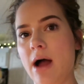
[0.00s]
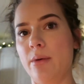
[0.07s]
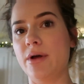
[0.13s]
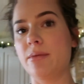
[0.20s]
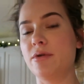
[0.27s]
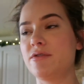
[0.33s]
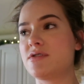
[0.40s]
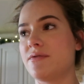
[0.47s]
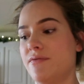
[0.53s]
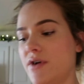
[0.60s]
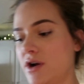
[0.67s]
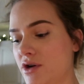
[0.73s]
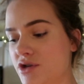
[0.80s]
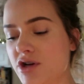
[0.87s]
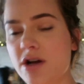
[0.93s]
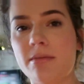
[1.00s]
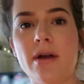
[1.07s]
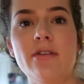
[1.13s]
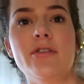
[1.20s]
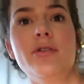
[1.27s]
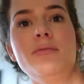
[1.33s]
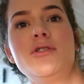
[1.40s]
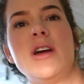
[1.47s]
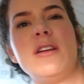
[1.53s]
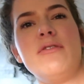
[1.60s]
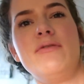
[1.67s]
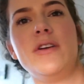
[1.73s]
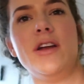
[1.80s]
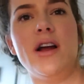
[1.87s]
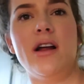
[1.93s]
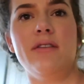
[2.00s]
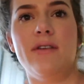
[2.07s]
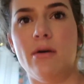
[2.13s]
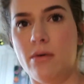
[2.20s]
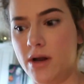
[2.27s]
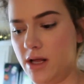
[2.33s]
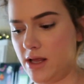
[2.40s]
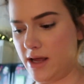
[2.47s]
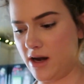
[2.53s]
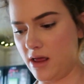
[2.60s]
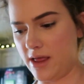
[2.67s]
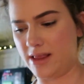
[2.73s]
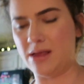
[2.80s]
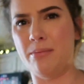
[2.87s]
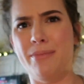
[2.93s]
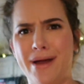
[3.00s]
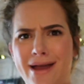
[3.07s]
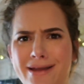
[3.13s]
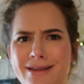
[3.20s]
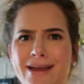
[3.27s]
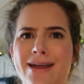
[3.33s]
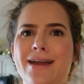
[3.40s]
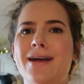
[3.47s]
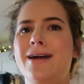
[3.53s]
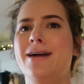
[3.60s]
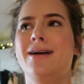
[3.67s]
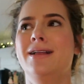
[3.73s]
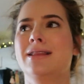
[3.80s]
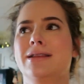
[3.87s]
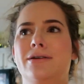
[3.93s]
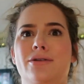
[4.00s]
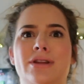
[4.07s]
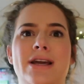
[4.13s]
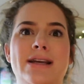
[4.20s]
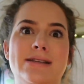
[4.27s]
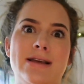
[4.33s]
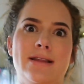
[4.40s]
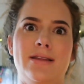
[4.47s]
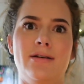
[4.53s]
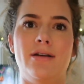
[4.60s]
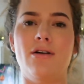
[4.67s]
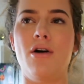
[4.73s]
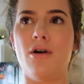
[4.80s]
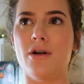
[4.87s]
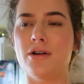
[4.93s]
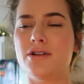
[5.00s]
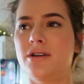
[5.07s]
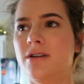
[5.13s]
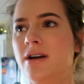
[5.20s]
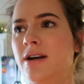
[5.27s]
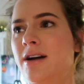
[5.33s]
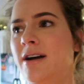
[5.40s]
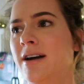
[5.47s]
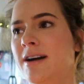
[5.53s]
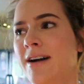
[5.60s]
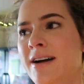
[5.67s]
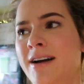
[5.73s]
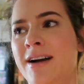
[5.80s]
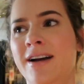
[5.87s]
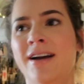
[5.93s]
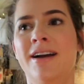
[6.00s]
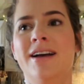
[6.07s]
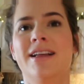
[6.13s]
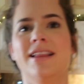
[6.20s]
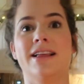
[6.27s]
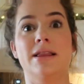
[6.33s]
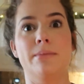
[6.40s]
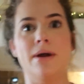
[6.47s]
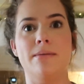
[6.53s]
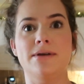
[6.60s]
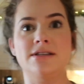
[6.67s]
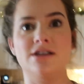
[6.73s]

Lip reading: I want to move some furniture in my room, try to figure out if I want to, not like the bed, like little things like the cart, like the baby